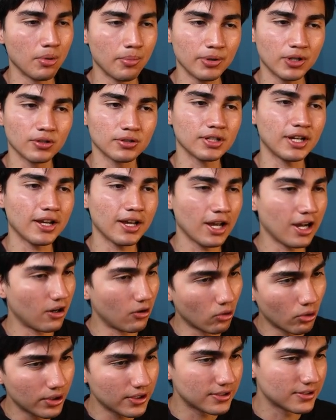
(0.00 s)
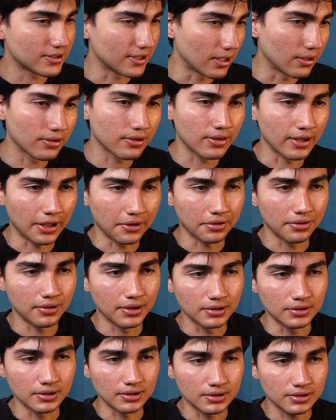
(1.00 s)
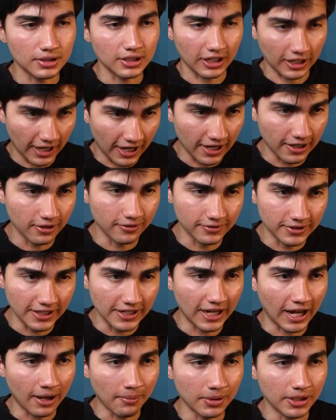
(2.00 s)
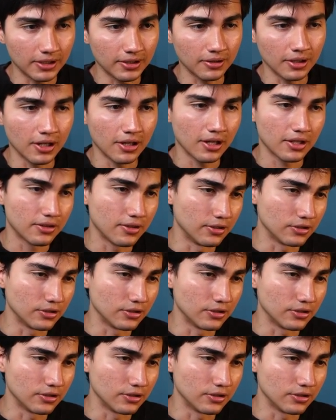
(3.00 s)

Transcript: But because I already sense that this is kind of dynamic,